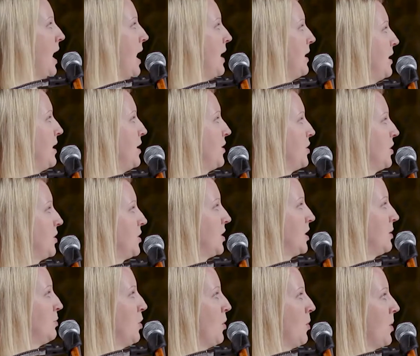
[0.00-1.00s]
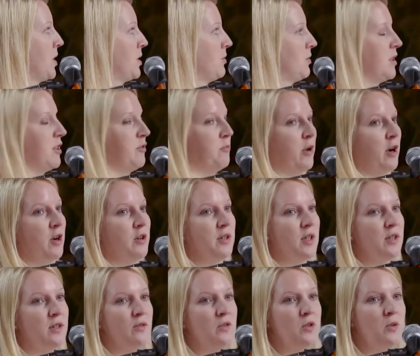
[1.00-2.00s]
and then it's just a small iterative
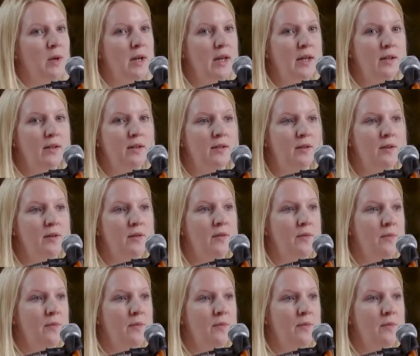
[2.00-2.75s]
process of tweaks.